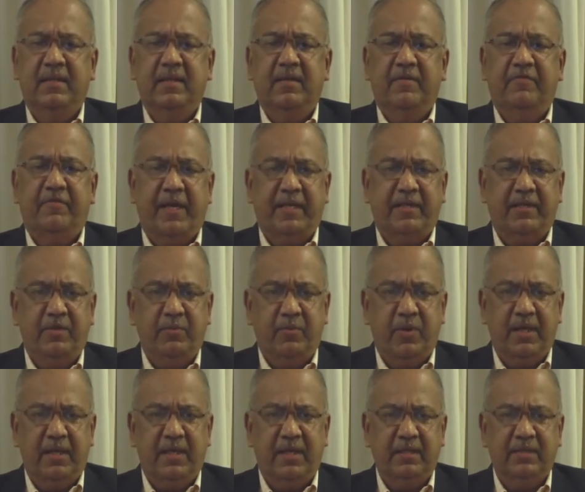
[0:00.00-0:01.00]
factory
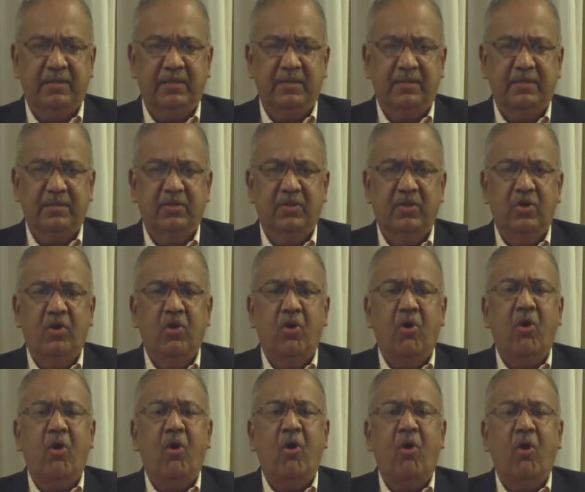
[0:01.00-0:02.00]
workers,
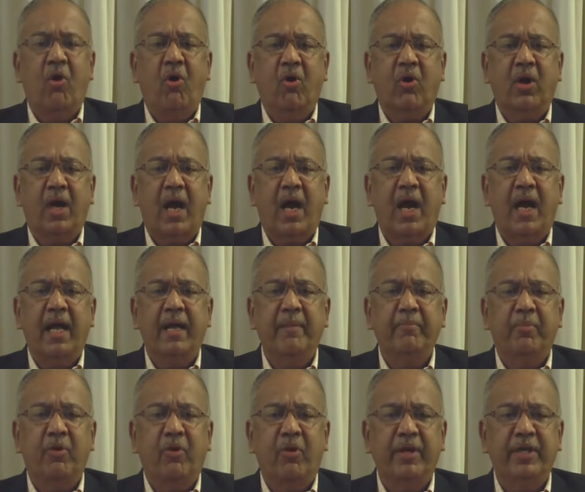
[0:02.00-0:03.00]
or are
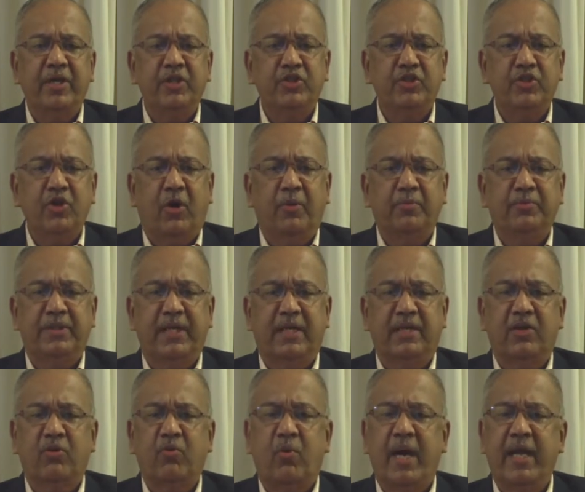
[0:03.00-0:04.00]
employed in jobs that
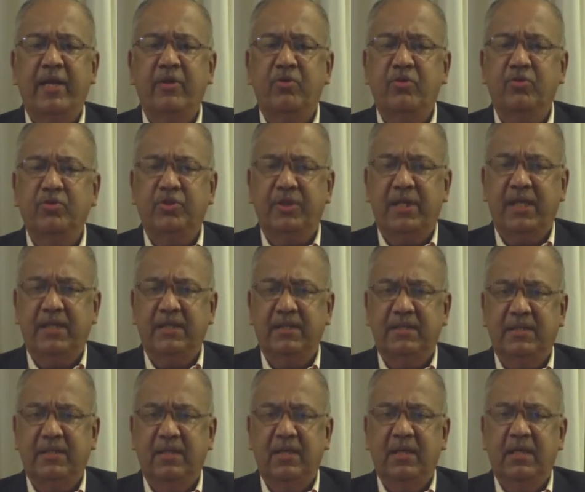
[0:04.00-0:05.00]
require no
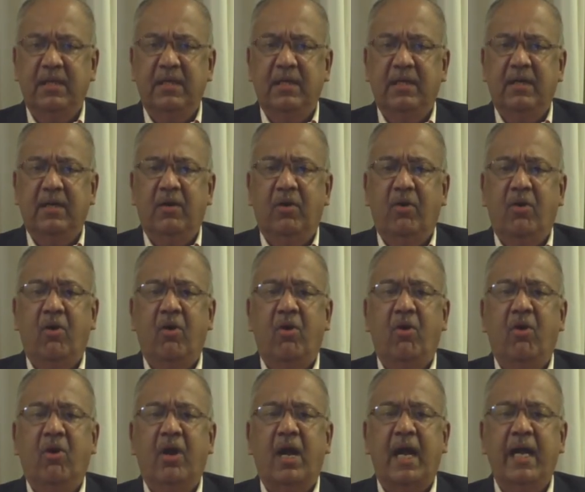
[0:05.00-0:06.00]
skills,
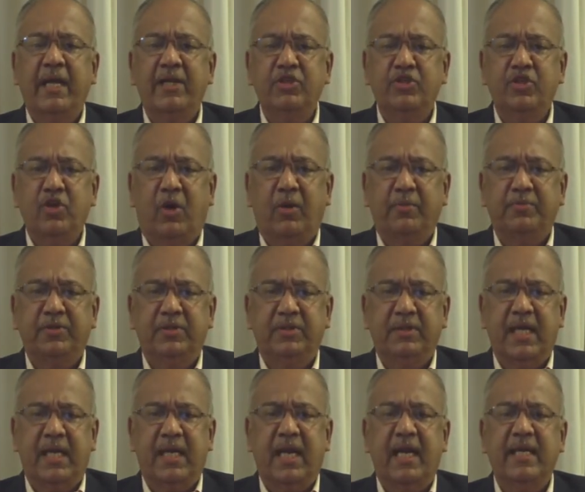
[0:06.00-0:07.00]
or are in jobs
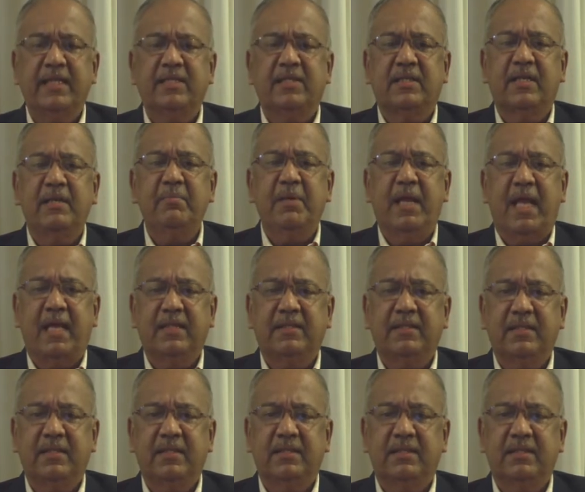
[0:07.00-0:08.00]
that are extremely
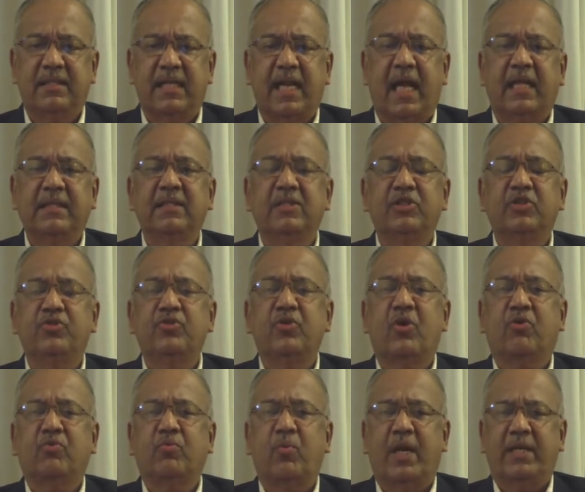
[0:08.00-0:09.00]
hazardous that others do
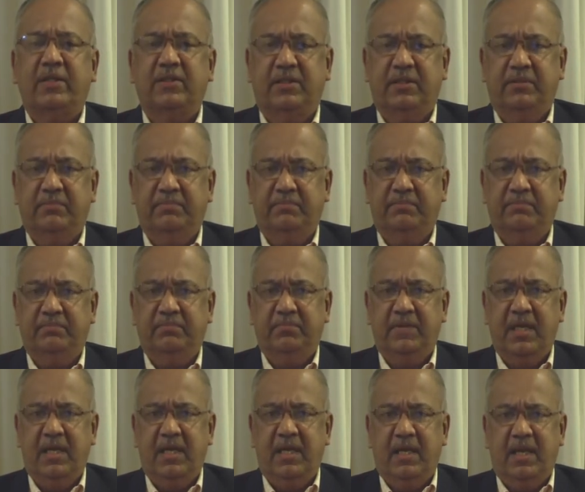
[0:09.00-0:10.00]
not want.
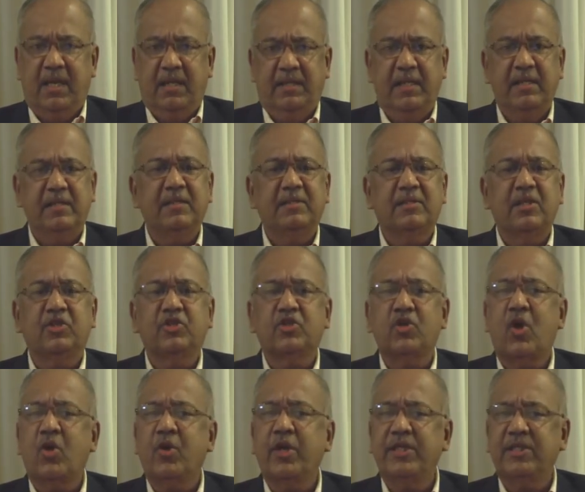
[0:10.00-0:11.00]
This is the
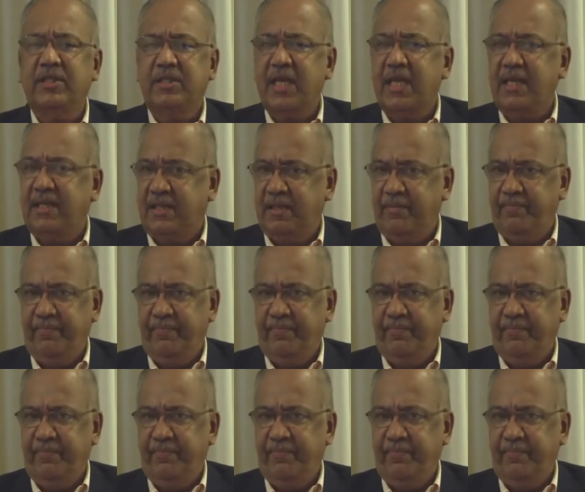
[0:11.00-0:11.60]
sorry state